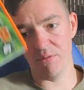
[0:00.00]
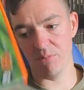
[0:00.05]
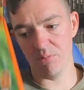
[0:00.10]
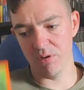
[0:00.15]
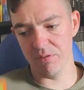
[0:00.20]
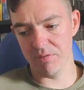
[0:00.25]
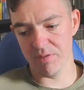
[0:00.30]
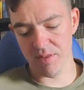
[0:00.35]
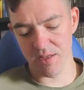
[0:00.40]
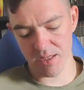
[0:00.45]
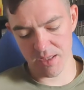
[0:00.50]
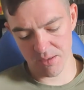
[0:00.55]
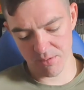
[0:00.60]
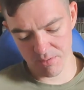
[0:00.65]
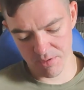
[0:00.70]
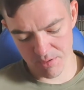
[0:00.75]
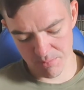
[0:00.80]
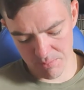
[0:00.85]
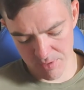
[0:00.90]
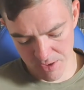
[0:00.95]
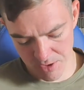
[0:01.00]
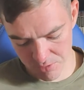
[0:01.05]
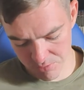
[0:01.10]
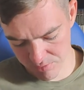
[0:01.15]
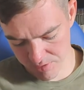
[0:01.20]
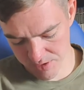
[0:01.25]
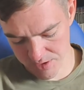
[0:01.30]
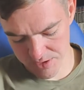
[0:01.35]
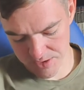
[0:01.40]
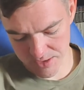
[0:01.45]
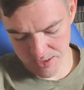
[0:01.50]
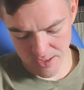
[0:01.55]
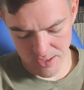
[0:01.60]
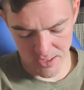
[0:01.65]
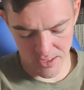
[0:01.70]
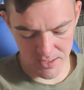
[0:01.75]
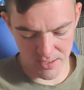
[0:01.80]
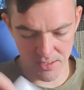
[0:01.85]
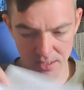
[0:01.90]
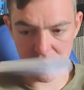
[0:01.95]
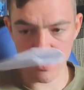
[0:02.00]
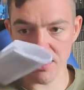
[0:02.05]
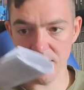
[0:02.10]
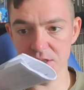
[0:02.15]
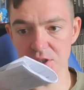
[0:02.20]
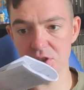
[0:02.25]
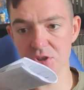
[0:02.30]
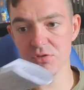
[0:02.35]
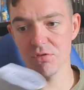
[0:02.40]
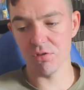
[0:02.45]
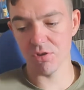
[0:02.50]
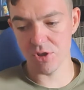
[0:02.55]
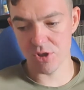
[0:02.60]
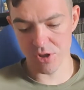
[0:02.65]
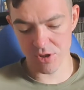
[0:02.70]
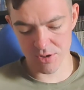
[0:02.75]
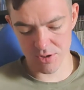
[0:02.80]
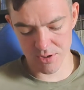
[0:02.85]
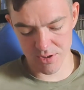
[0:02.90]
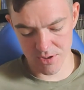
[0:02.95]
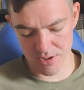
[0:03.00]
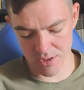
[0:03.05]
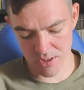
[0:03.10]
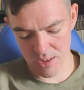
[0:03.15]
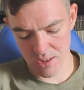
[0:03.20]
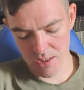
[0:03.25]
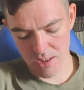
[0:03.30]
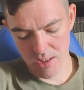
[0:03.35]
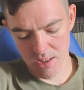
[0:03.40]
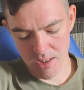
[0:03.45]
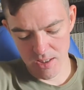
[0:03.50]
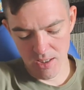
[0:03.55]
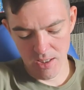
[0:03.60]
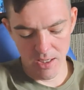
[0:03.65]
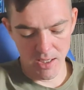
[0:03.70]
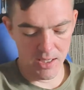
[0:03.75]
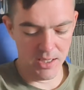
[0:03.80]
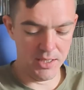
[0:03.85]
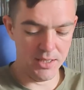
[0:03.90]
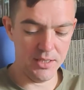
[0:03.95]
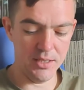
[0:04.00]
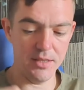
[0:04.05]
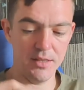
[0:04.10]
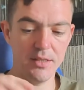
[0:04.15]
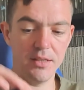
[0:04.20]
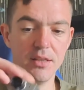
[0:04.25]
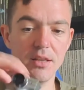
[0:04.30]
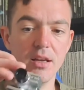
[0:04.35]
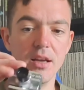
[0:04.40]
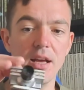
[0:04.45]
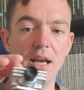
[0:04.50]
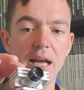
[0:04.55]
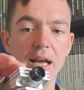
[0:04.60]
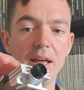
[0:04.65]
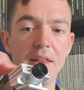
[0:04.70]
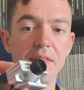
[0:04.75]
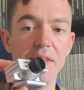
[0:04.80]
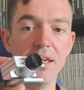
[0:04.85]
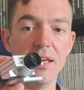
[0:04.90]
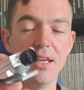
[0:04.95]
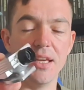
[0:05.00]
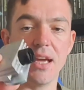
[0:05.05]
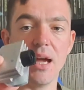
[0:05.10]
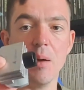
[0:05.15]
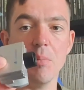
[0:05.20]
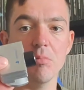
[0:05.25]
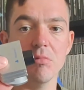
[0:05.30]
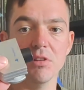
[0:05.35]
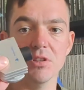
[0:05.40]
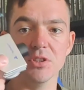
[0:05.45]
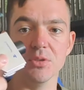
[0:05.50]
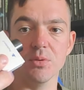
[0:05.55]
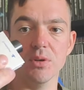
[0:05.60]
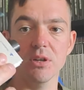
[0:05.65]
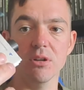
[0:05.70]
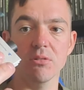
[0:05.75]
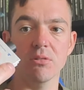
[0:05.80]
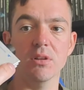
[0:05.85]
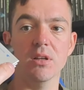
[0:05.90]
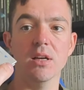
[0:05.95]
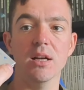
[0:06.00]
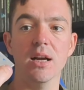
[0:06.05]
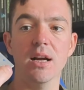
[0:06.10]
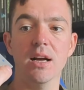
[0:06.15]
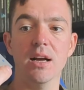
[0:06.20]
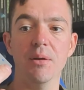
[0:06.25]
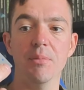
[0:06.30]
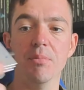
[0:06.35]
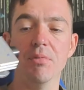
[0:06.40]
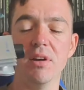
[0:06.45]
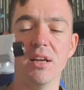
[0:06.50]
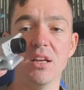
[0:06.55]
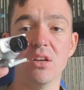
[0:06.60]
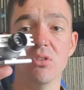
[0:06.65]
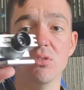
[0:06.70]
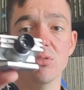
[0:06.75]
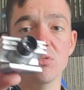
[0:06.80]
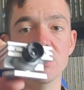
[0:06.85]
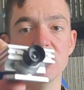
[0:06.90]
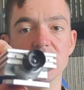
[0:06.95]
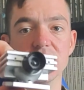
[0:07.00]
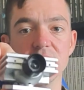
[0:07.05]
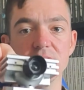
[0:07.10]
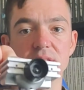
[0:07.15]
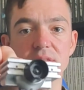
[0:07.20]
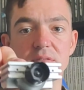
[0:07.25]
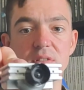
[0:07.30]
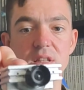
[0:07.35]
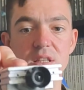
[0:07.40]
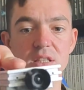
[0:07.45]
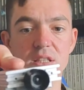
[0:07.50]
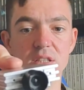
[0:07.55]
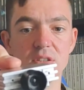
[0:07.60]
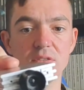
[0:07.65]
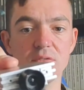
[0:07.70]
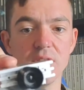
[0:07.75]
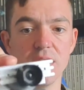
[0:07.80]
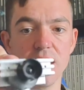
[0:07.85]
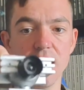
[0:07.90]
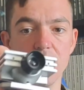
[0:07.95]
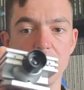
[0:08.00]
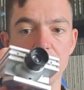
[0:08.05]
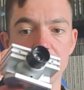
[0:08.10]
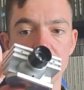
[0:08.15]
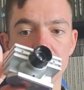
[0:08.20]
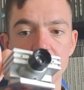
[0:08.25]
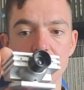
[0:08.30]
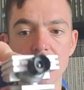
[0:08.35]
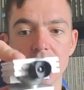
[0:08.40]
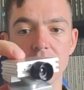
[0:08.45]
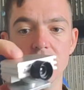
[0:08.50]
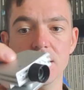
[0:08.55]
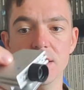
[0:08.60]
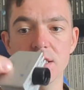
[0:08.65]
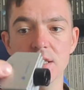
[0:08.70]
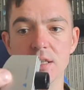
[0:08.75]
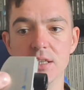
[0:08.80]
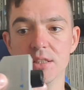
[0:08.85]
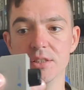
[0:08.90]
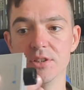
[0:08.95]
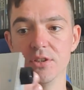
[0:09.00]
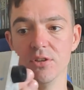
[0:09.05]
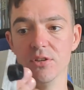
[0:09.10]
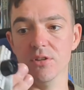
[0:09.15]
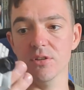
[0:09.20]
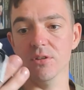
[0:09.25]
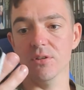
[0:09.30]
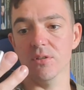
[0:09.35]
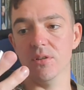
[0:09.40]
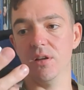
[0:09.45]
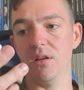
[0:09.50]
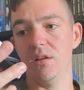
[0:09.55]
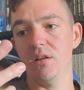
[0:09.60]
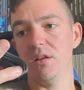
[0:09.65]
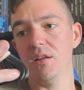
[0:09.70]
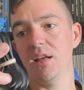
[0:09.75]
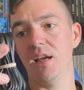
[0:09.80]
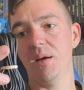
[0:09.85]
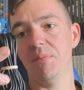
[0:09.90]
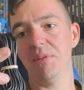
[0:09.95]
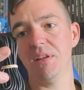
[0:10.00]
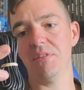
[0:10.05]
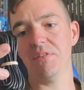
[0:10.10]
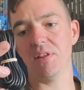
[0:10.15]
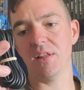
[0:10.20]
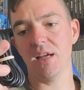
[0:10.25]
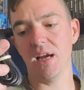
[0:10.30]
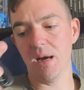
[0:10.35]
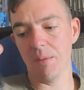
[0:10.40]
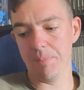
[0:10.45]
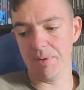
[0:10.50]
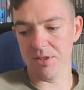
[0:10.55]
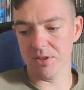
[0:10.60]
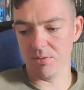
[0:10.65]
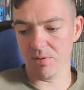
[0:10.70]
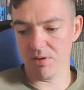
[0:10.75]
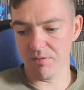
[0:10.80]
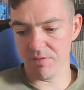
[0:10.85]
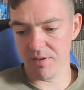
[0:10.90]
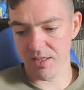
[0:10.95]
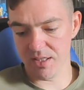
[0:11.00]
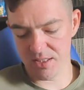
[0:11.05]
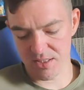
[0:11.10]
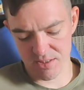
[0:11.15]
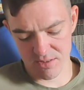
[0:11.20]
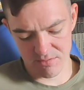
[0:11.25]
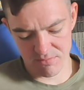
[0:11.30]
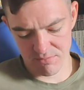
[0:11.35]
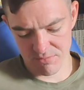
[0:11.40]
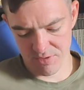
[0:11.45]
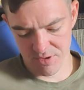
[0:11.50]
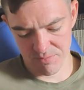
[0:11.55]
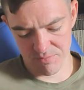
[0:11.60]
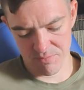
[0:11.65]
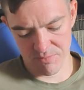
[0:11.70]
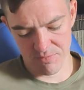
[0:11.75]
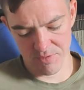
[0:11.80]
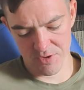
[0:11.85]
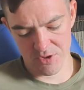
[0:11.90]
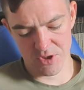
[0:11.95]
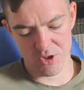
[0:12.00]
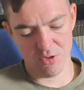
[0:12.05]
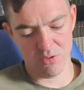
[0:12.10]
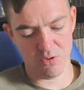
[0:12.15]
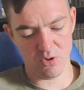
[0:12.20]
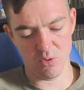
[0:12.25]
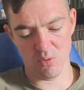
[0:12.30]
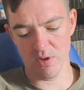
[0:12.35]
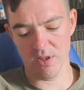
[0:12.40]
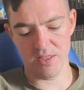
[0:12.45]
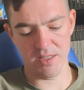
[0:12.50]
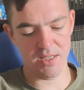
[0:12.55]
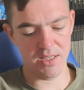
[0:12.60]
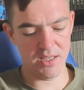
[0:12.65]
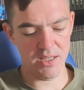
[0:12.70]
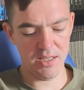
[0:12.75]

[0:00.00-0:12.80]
with the manual inside, the instructions, and the camera as well. Pretty cool. It's the silver camera. So yeah, I'm definitely happy to have this for £2.